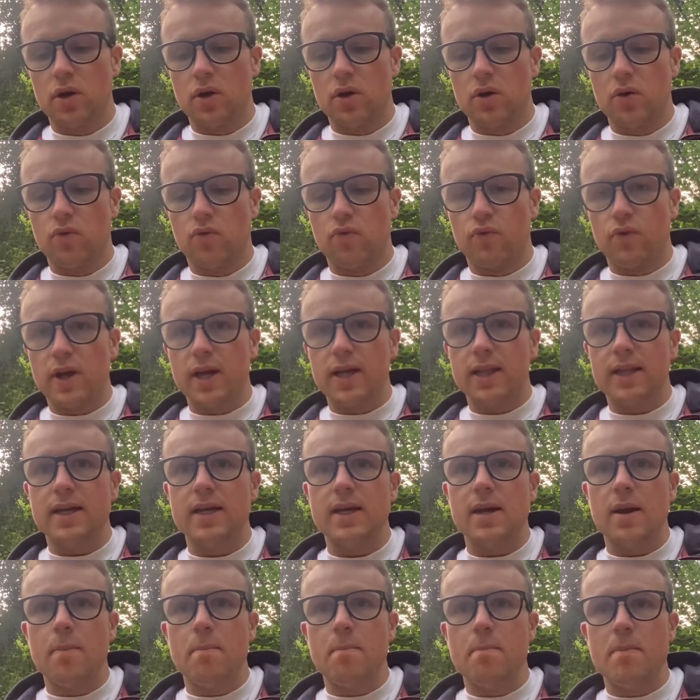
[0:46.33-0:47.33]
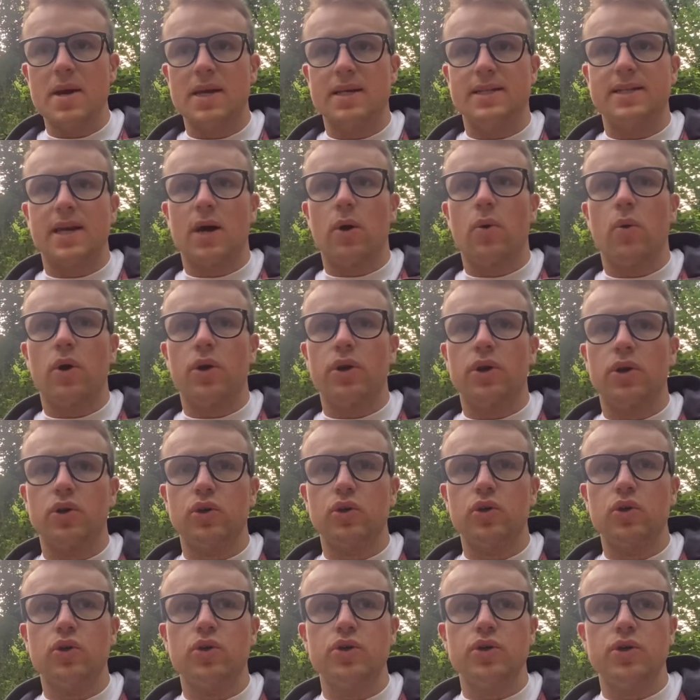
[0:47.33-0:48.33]
really miss out on a
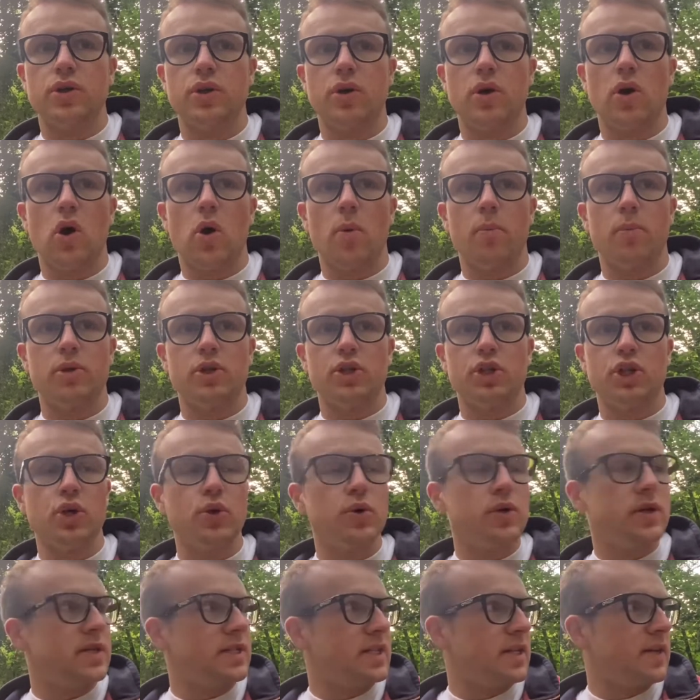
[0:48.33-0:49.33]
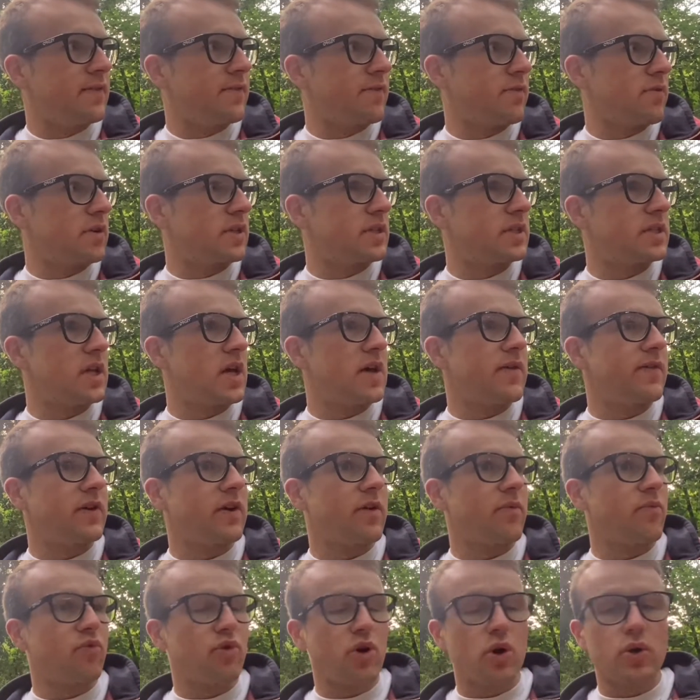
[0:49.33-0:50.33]
good opportunity for a serving
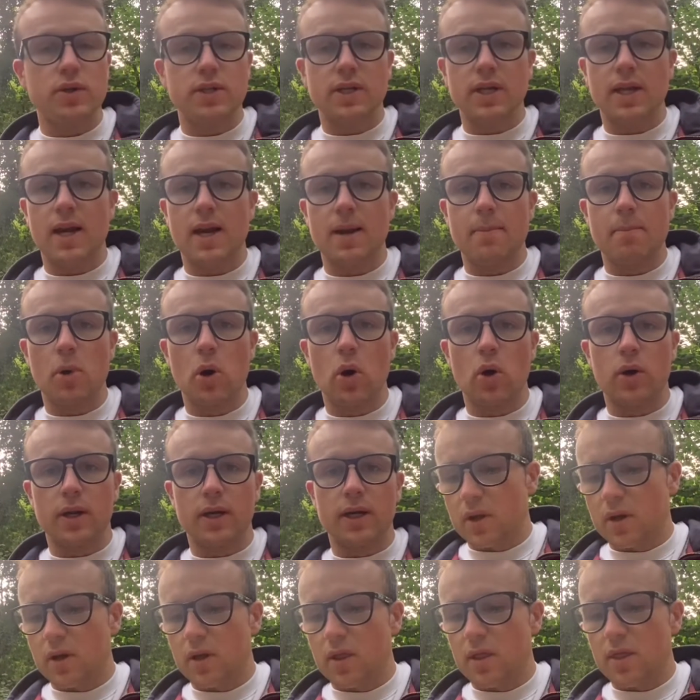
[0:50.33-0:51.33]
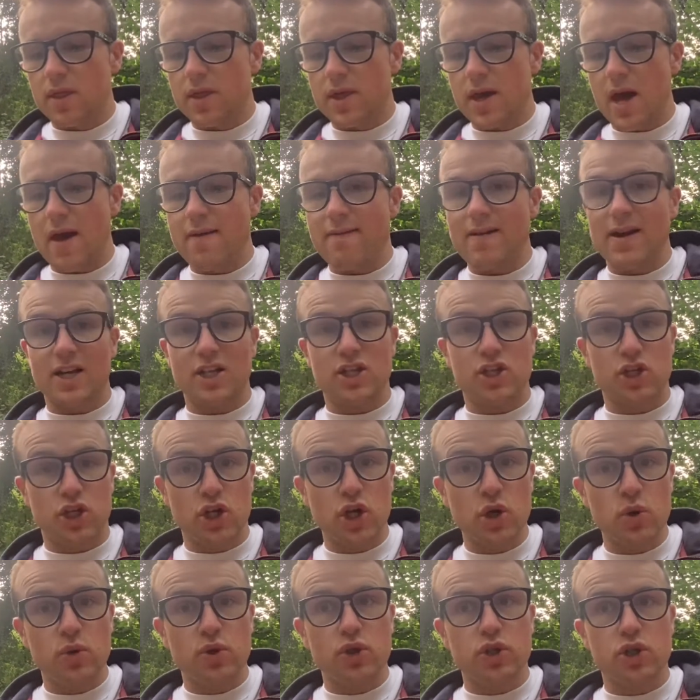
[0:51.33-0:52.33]
of protein in the morning. Their
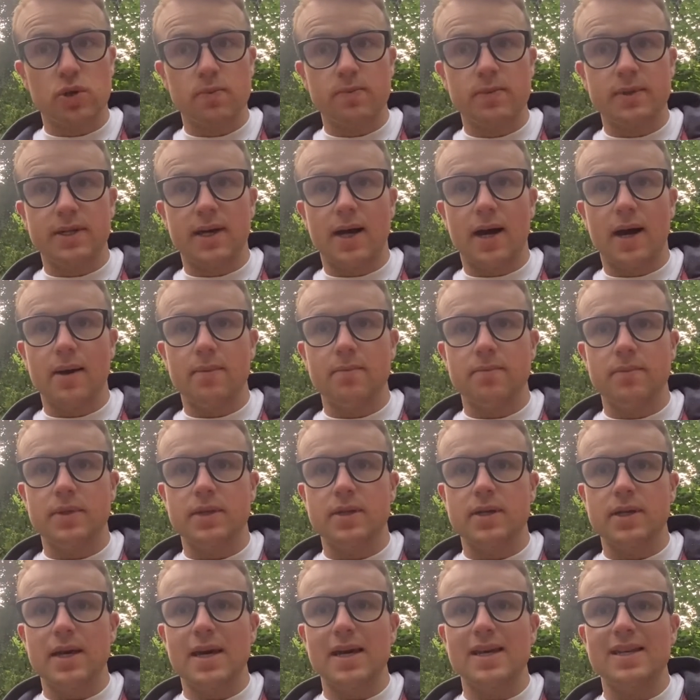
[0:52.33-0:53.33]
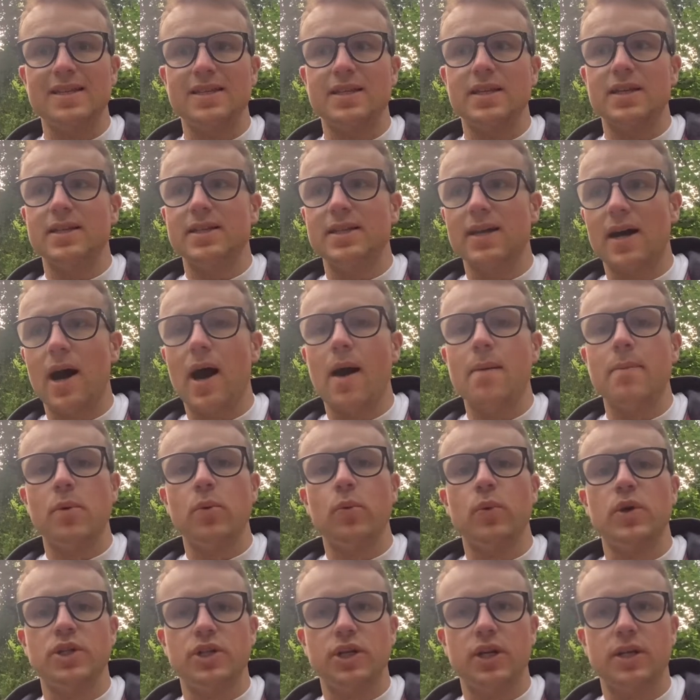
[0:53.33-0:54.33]
excuse sometimes is the time in
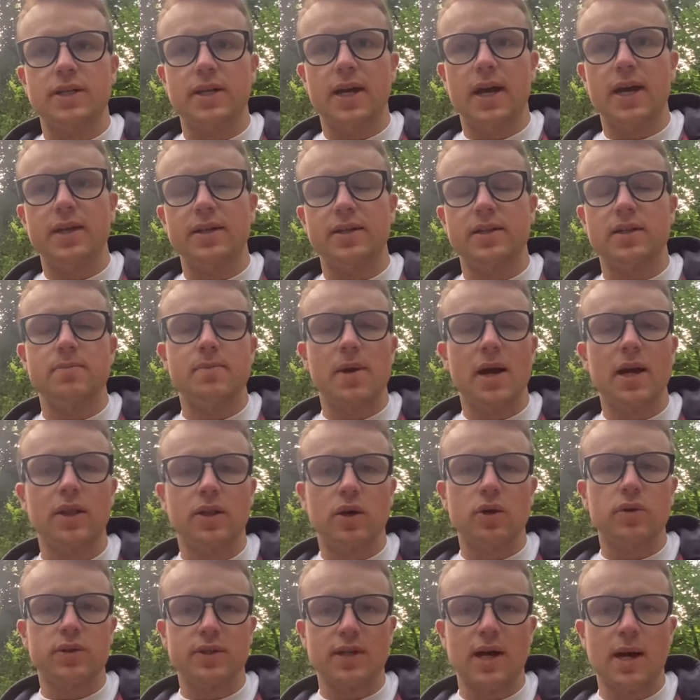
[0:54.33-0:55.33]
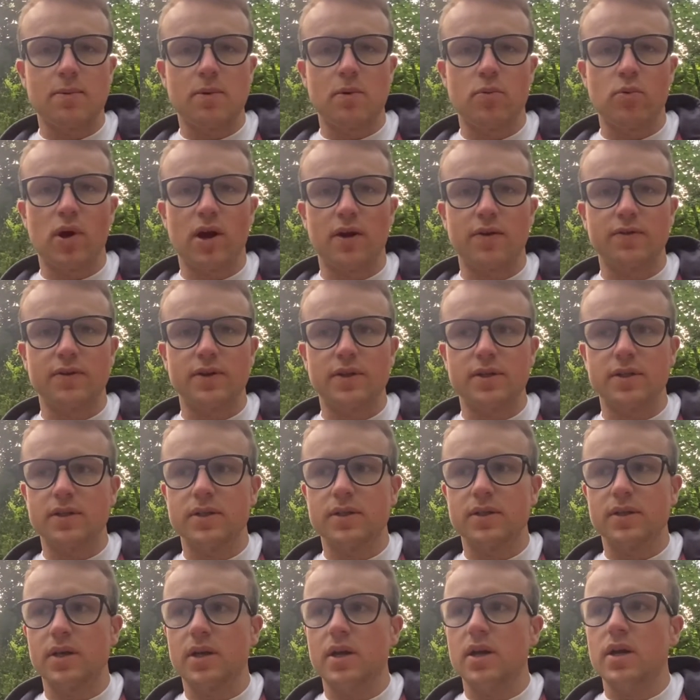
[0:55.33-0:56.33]
which it takes to make those type of
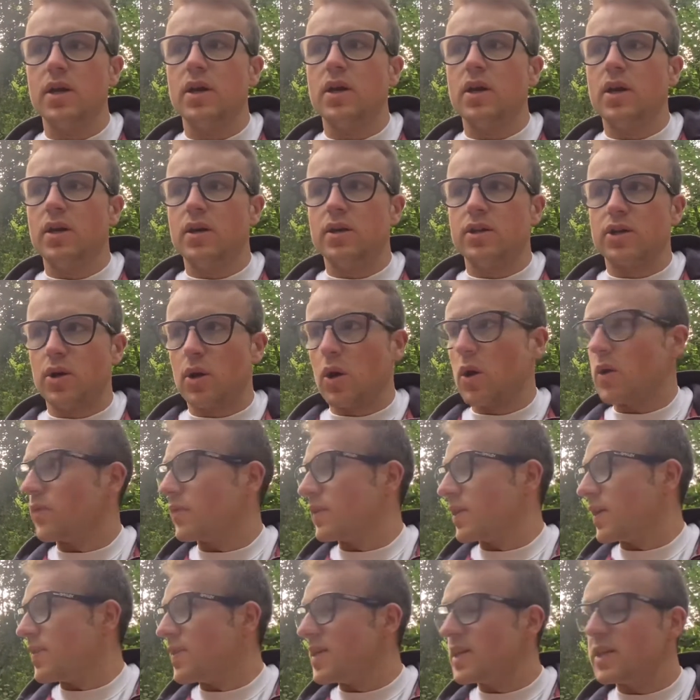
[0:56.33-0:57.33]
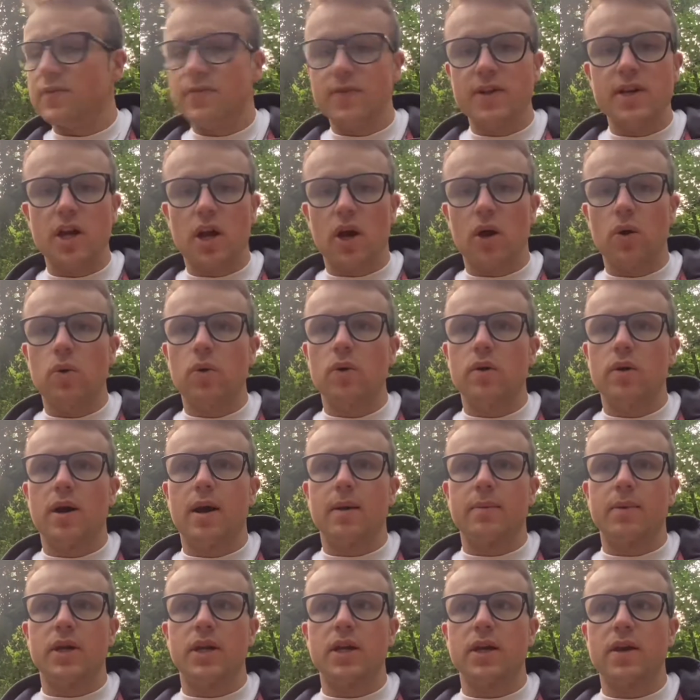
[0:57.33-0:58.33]
breakfasts. So hopefully in this video
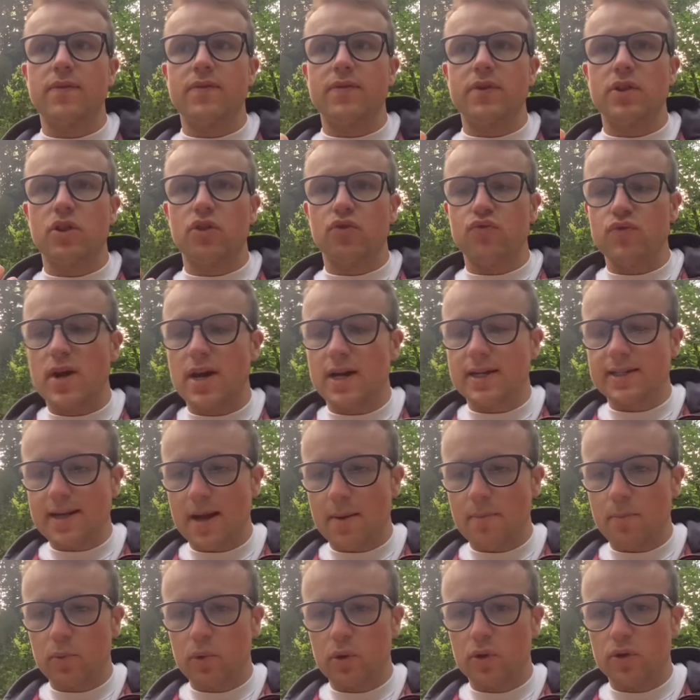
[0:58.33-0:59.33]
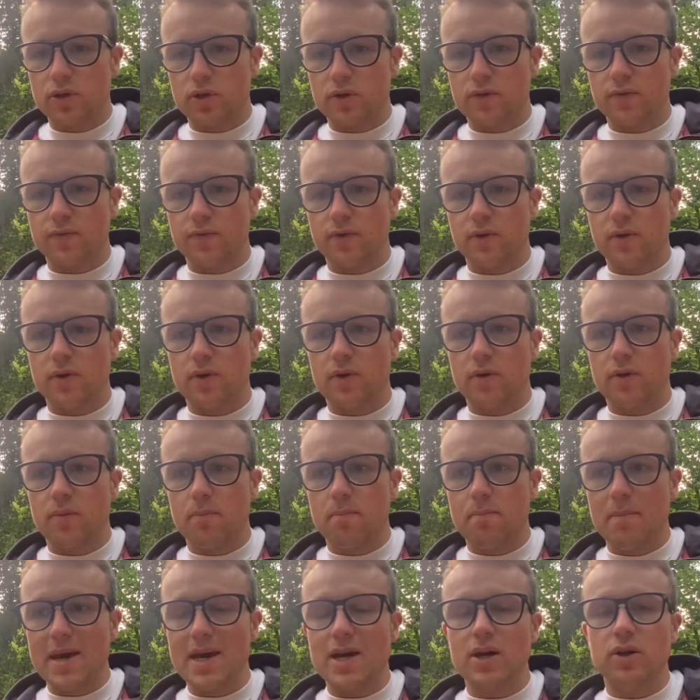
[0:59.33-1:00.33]
I'm going to give you 3 examples of
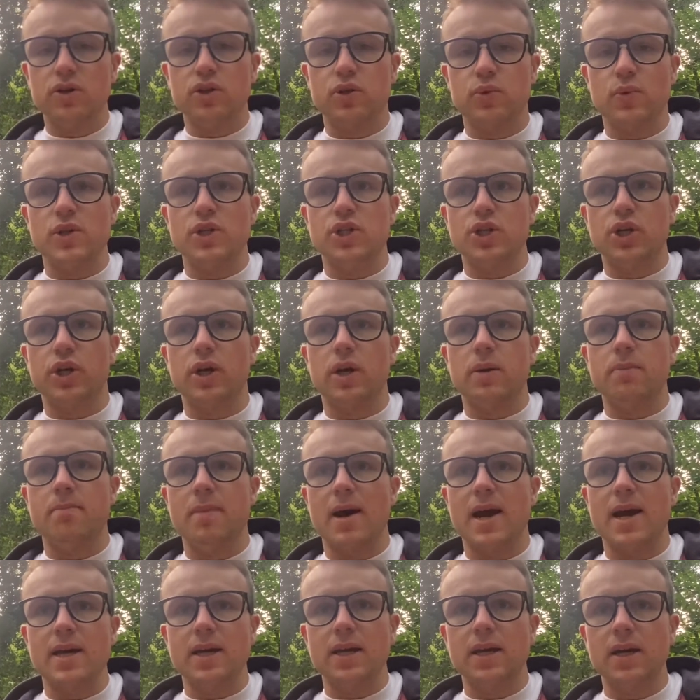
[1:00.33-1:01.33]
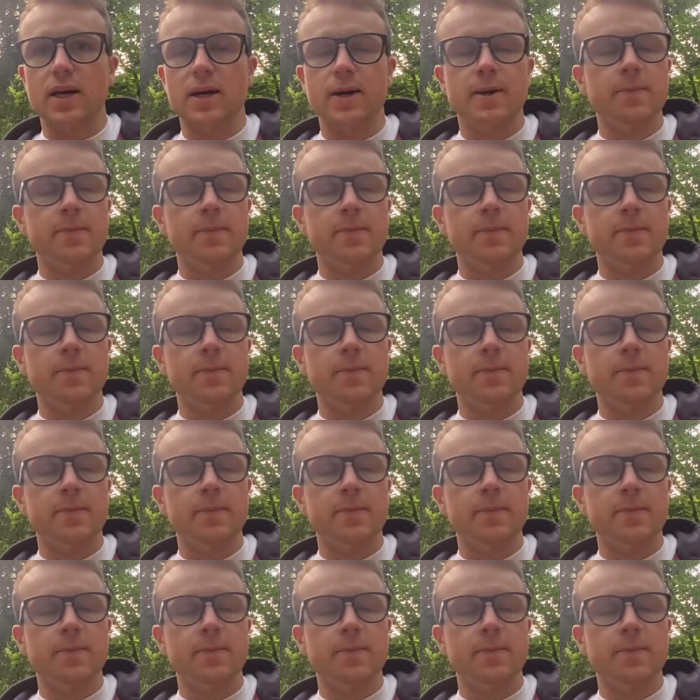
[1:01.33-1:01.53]
meals which you can make,